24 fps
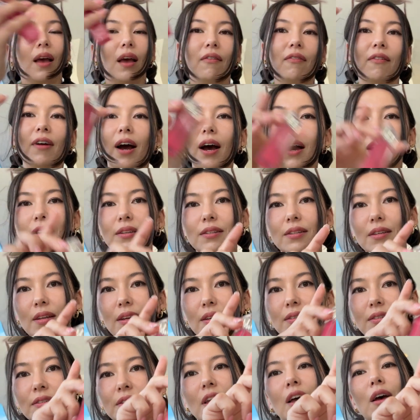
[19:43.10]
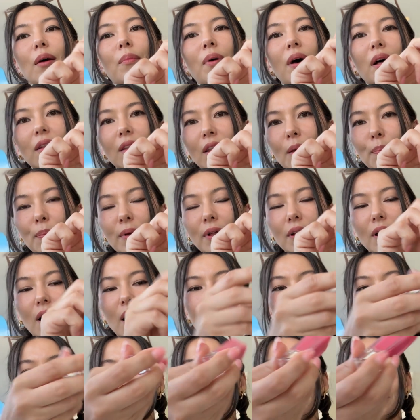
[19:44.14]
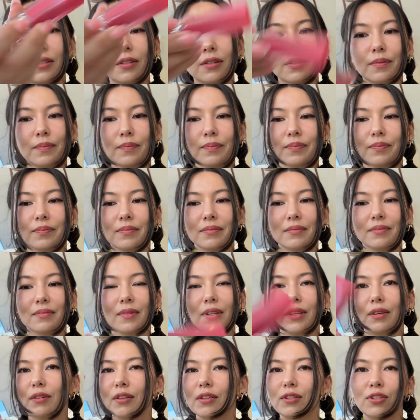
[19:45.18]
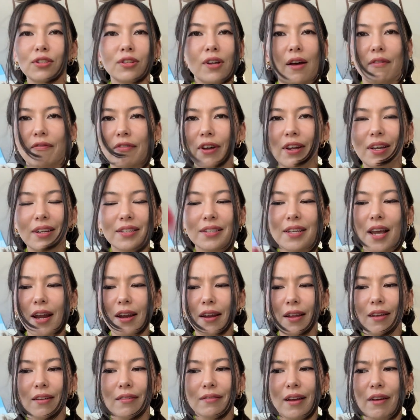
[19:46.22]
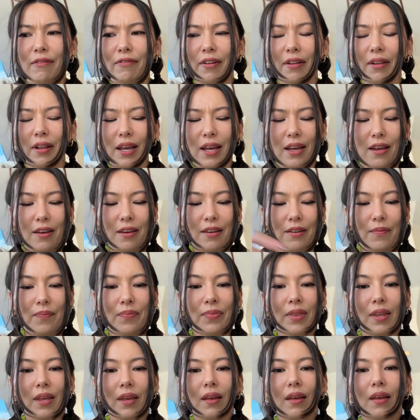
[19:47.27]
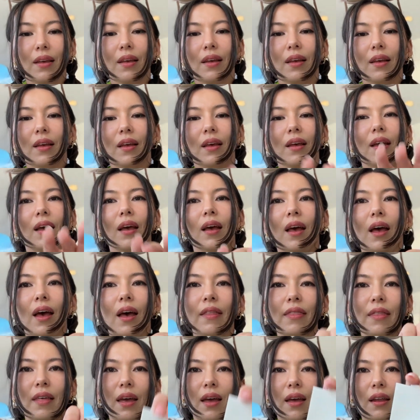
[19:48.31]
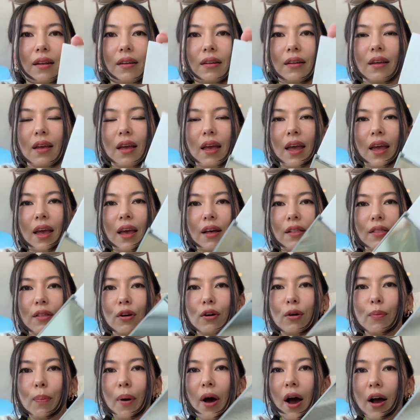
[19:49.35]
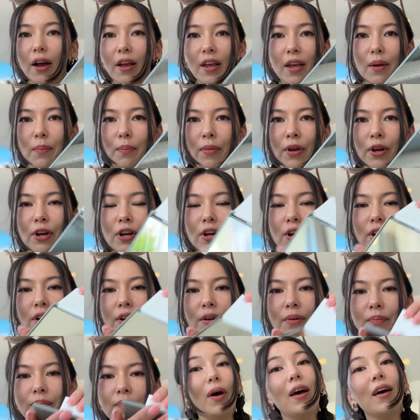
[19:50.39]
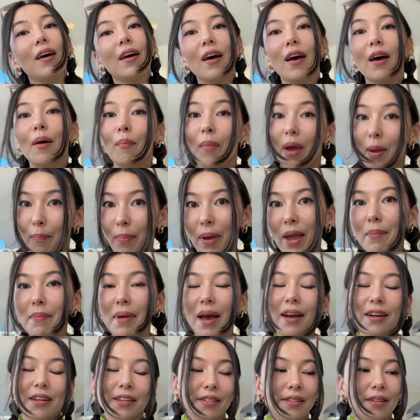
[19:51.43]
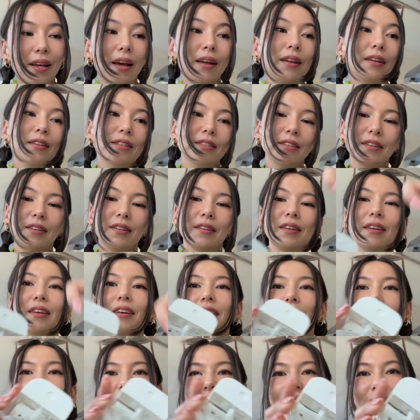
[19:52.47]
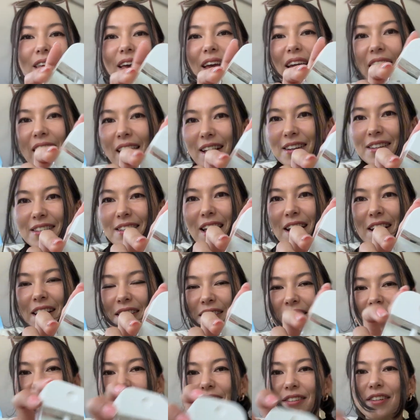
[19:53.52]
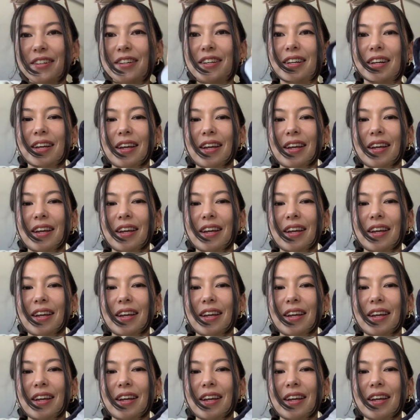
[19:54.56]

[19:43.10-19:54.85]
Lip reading: got some lip gloss. It's not very exciting, I feel like. And then a little pocket mirror, my Baymax sets, the hand sanitizer,